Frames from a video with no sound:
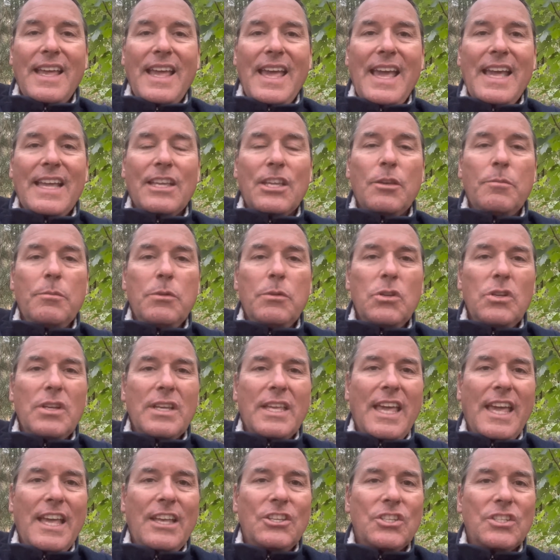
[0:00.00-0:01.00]
And
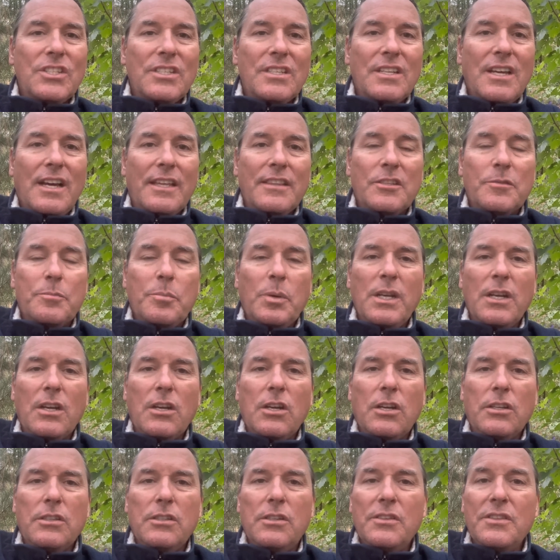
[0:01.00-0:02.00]
communication on this planet
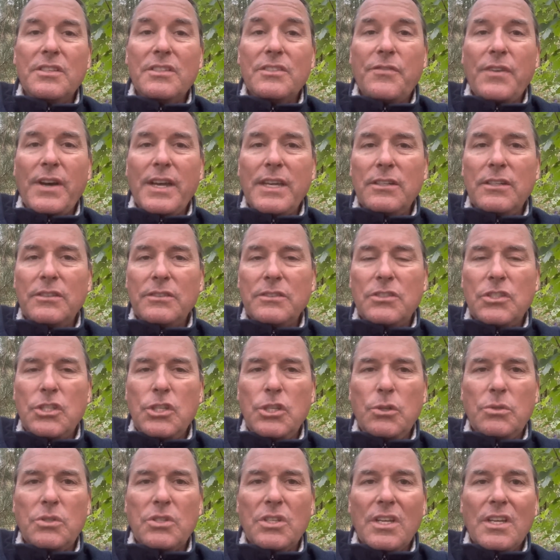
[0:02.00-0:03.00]
called Earth is vital. It's
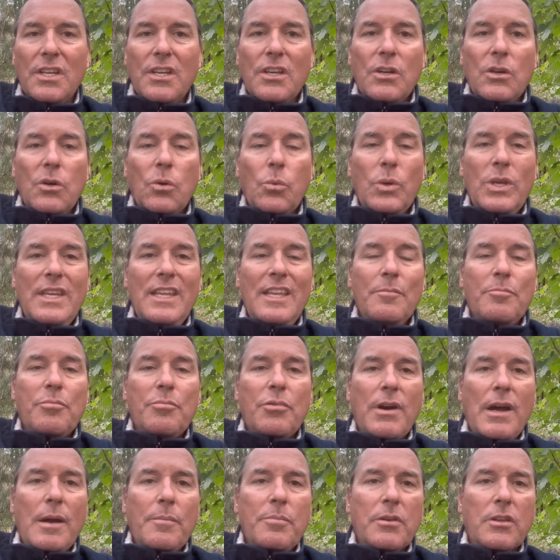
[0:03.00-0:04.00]
huge. We need
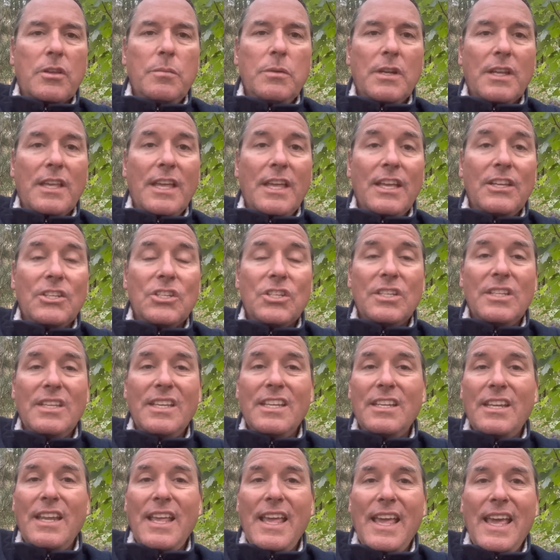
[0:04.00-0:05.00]
proper communication
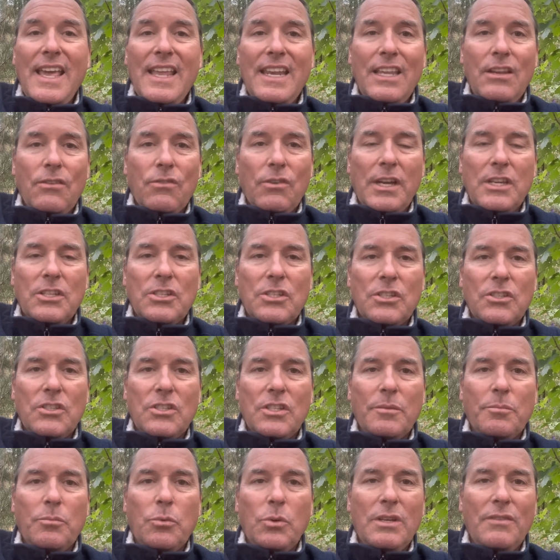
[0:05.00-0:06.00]
in any
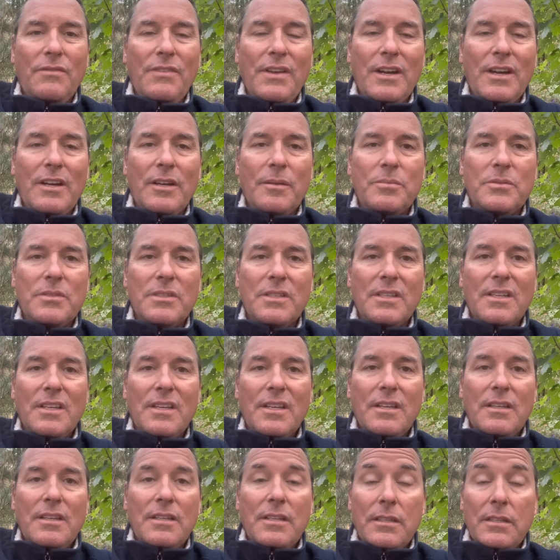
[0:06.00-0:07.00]
relationship we developed,
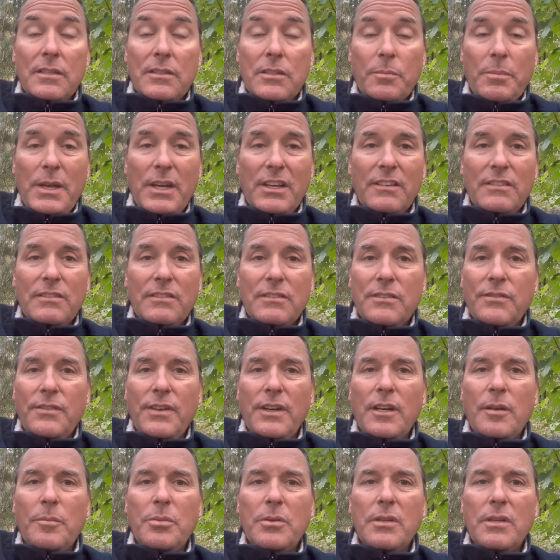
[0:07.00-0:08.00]
develop,
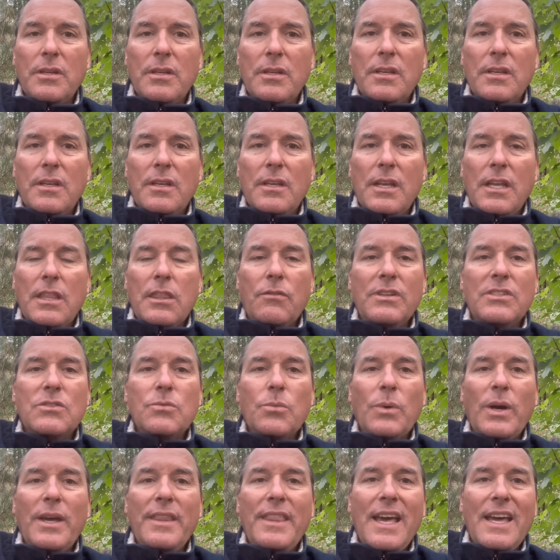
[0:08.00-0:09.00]
develop. And the reason
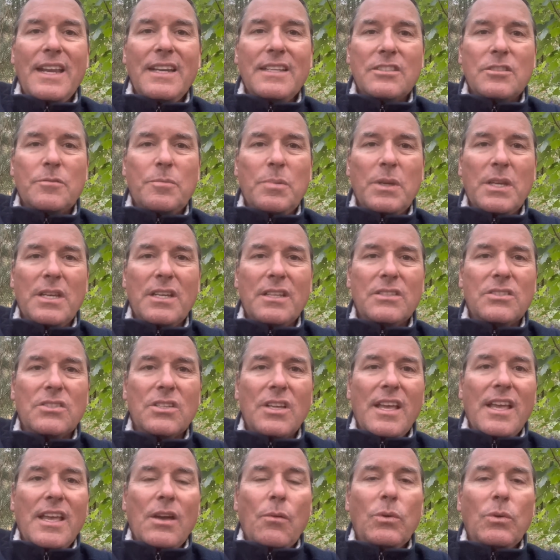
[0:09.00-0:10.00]
why that is, is because
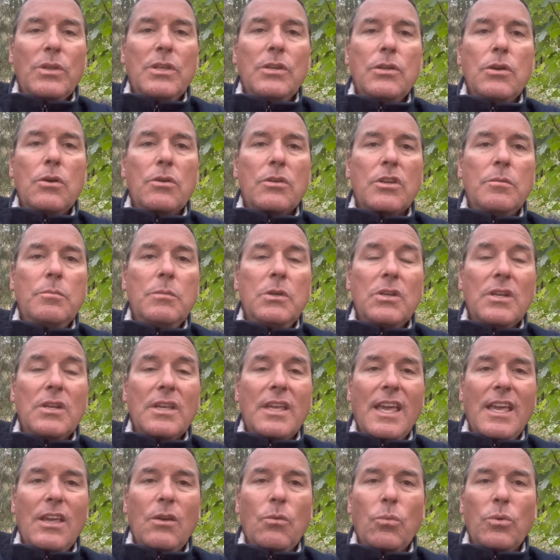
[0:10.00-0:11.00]
when you don't
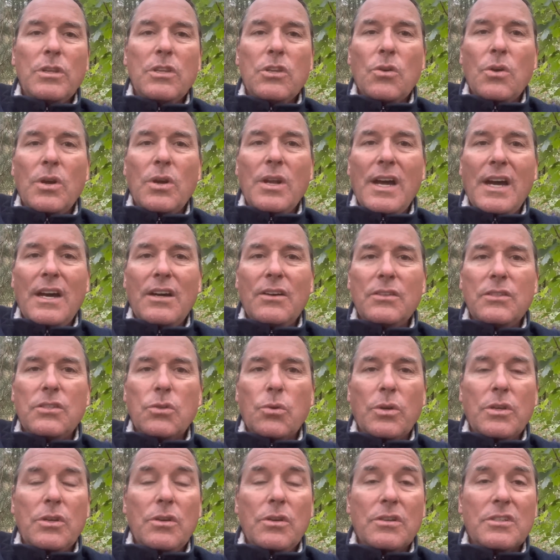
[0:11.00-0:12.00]
communicate your knowledge
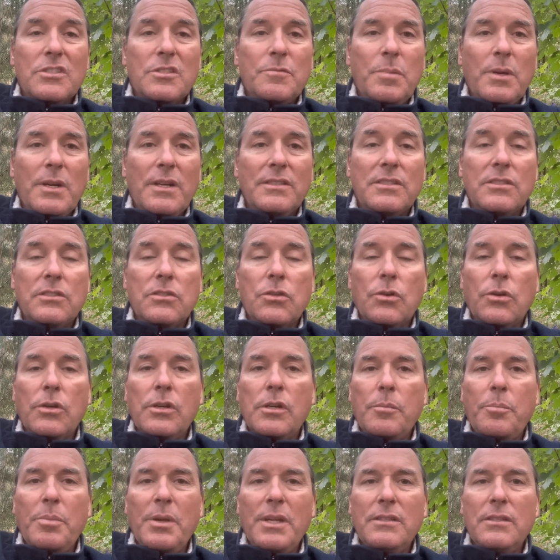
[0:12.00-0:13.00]
or your experiences or your
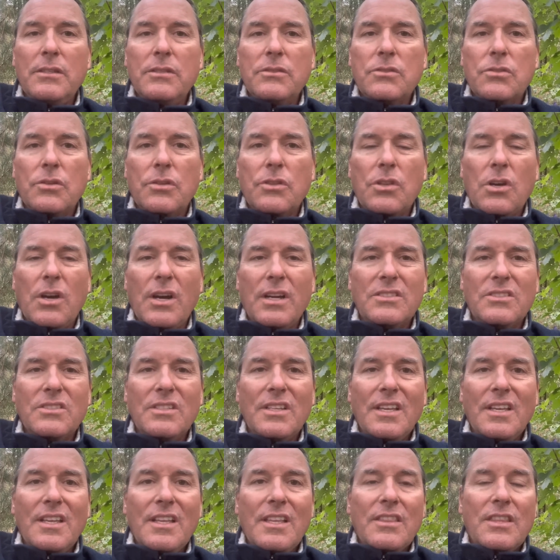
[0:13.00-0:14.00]
opinions or thoughts,
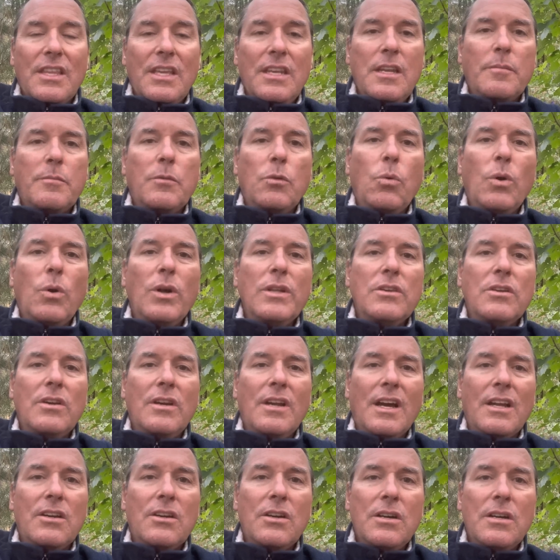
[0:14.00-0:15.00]
then number one, you're
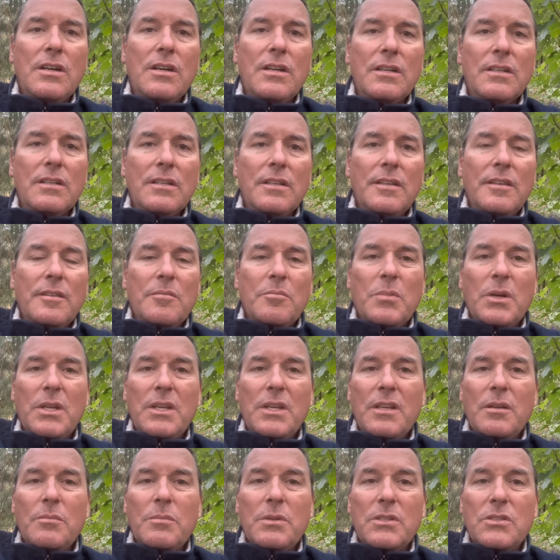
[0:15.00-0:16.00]
not heard. But
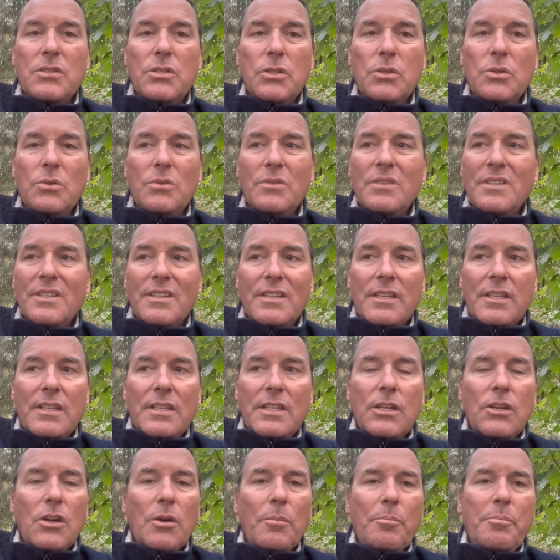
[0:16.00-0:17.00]
number two,
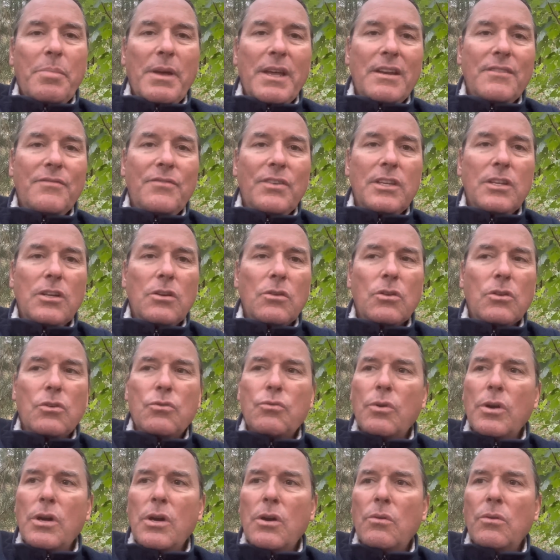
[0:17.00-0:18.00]
you don't benefit, you don't
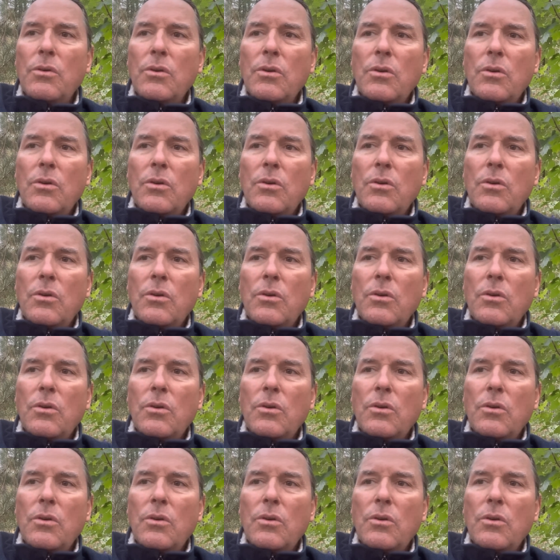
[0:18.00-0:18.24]
grow.